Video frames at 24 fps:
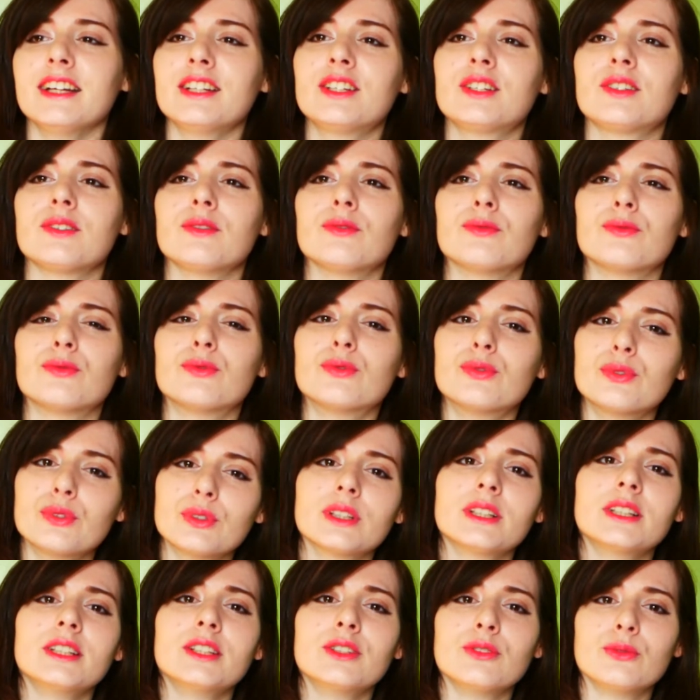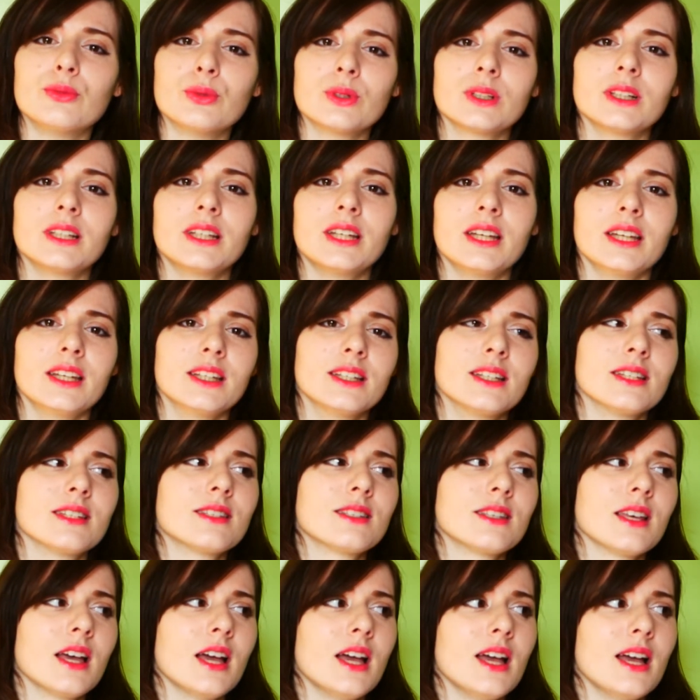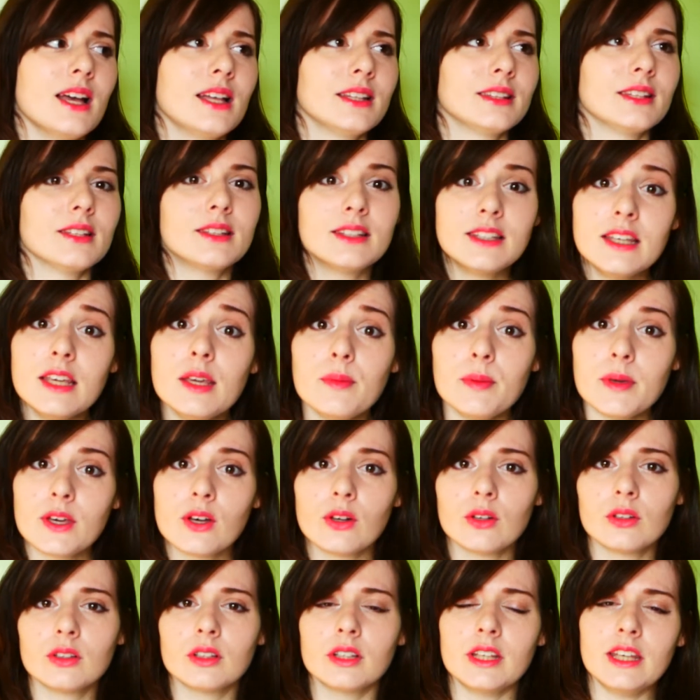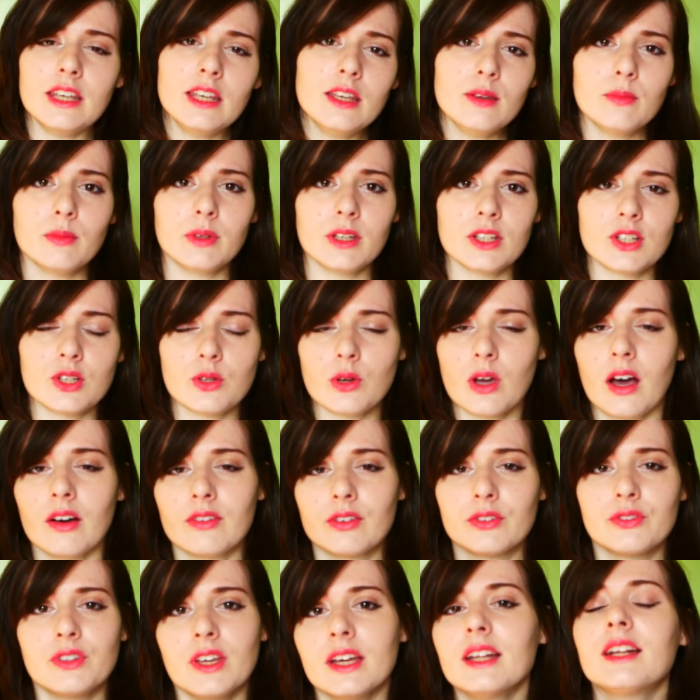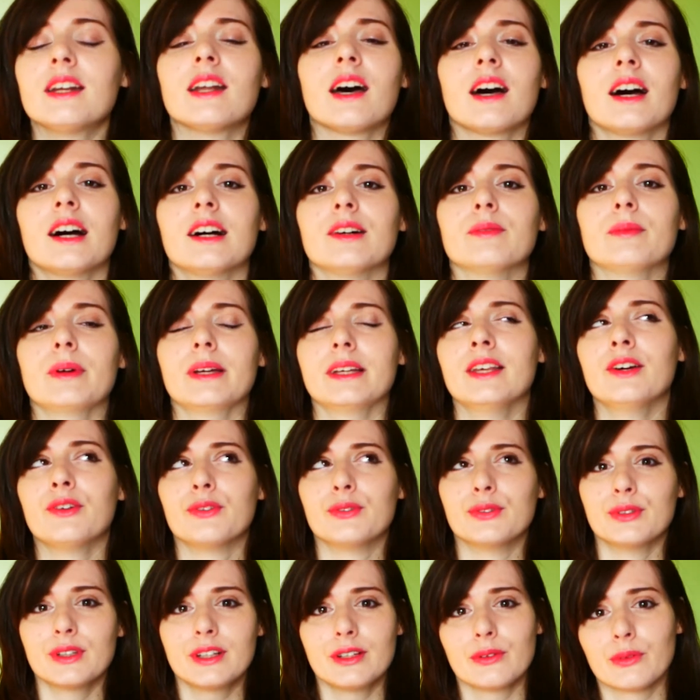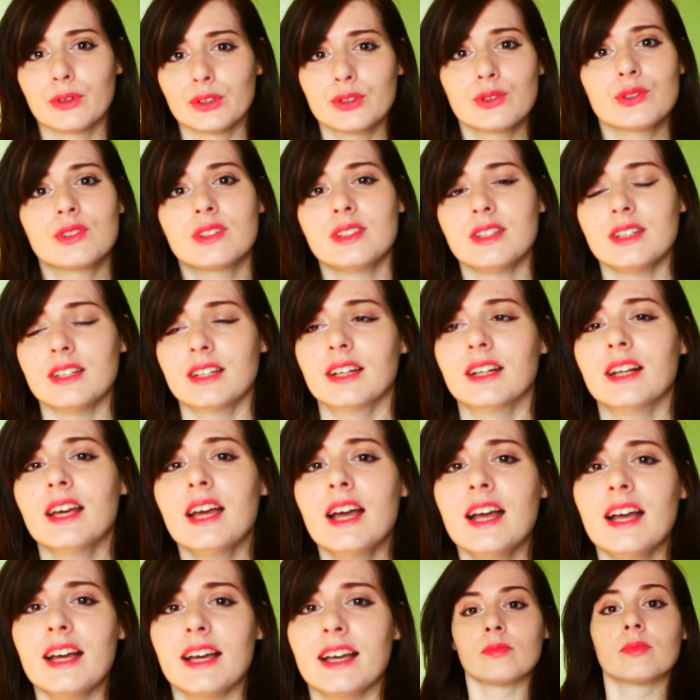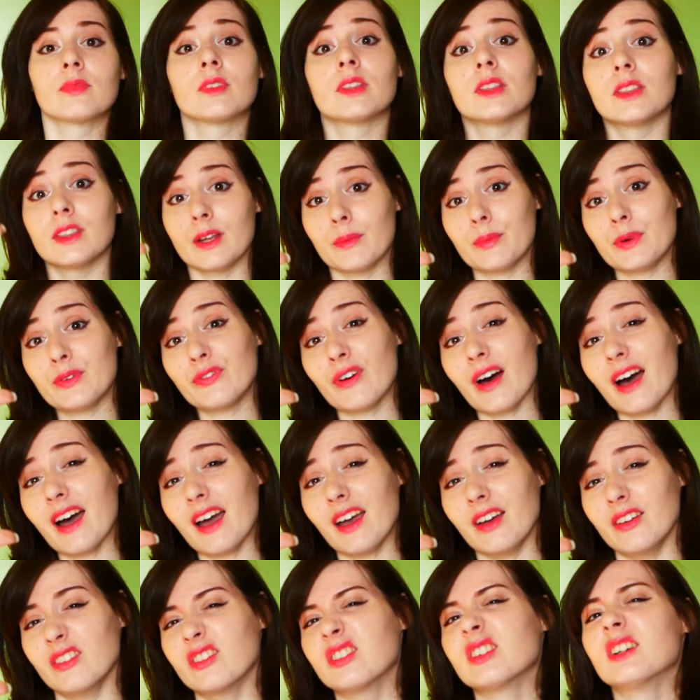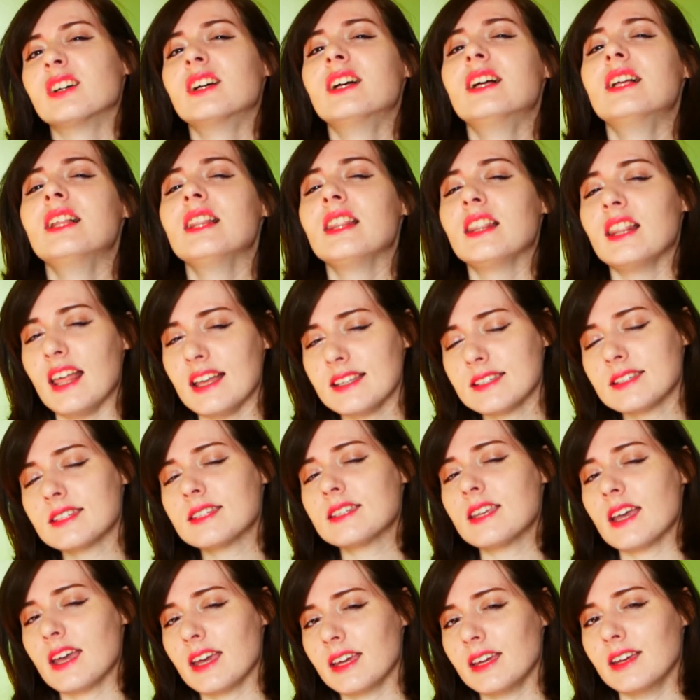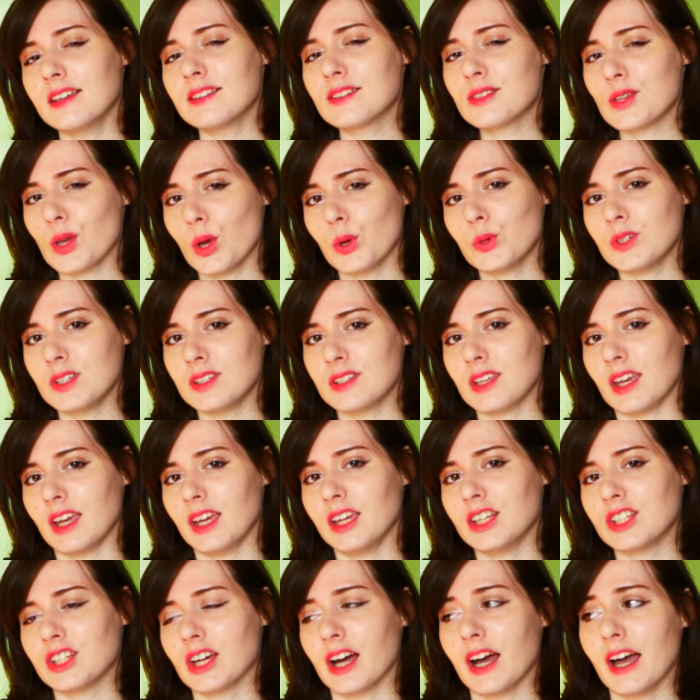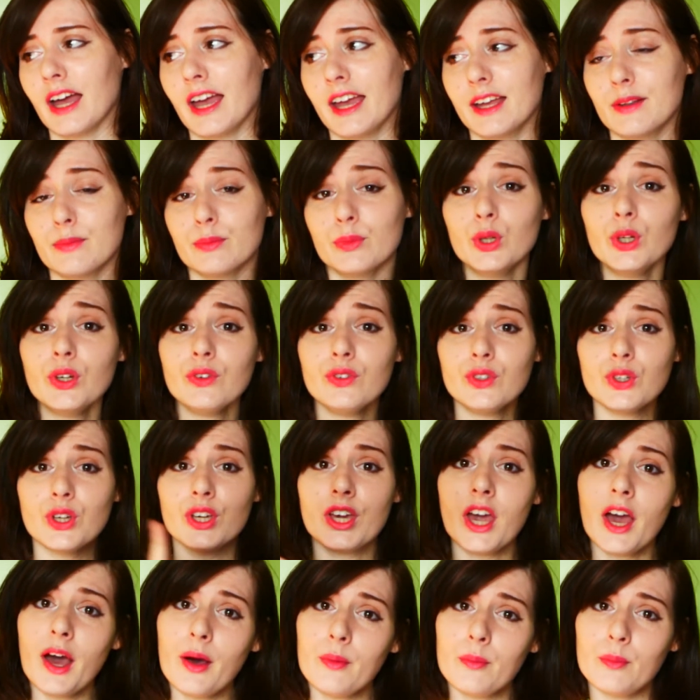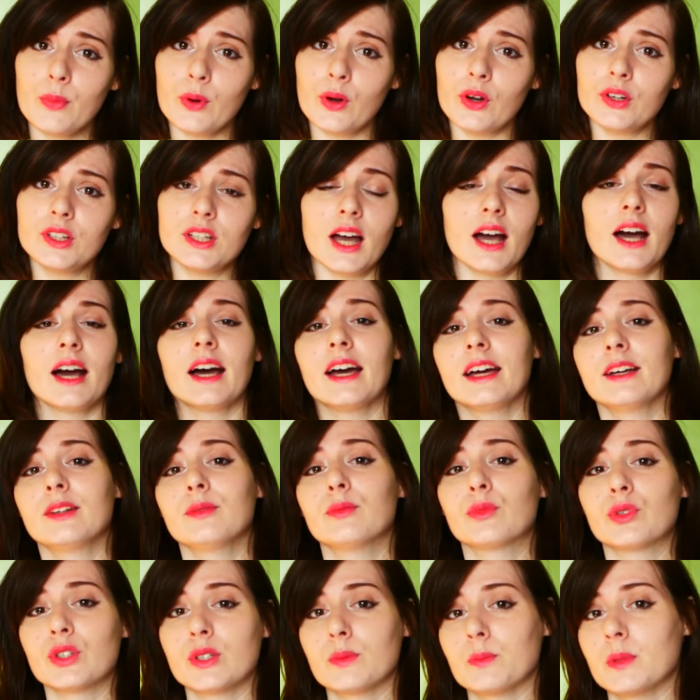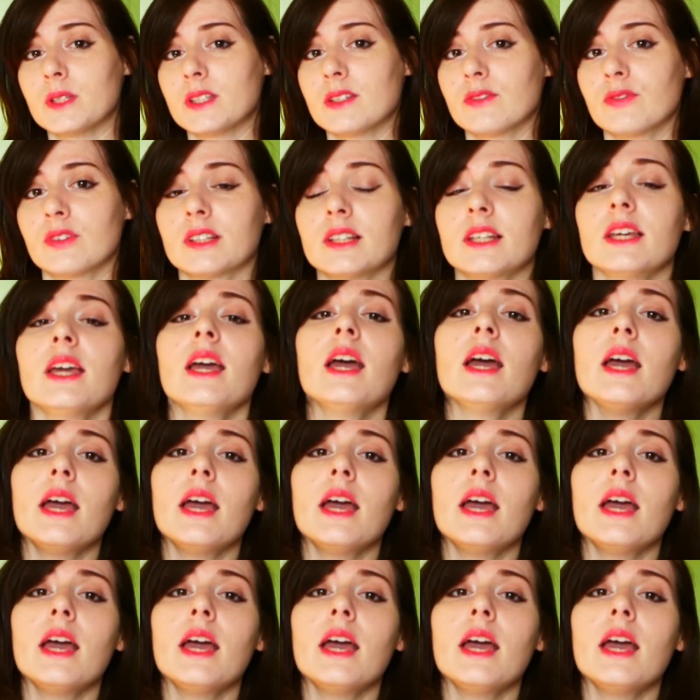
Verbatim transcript: It really really is the typical image you have of Vietnam and I really want to see it. Number five, let's stay in Southeast Asia and move to Cambodia and more specifically